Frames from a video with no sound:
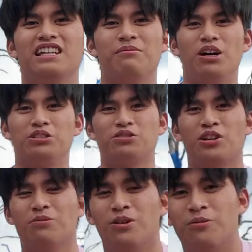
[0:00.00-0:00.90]
the MR2
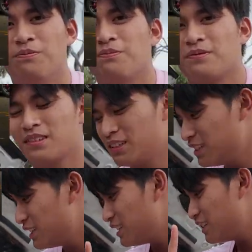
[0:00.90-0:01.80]
Turbo,
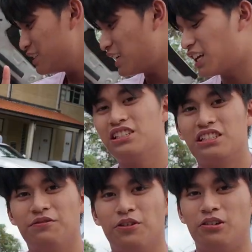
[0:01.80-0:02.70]
Celica
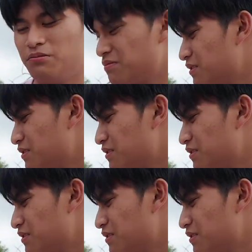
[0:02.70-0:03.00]
GT4.